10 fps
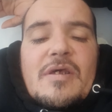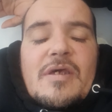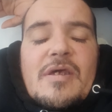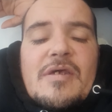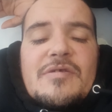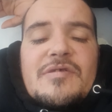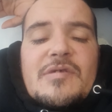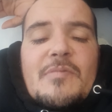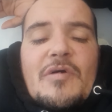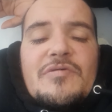It is the
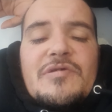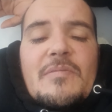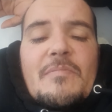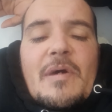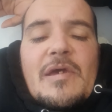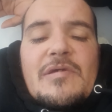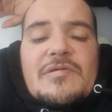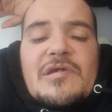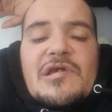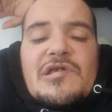most
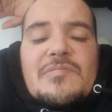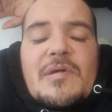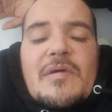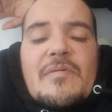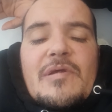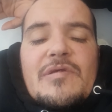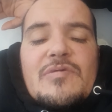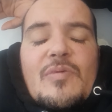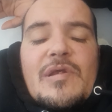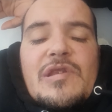amazing
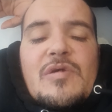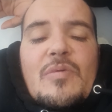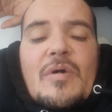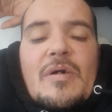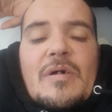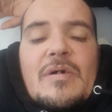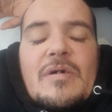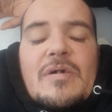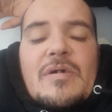experience when you are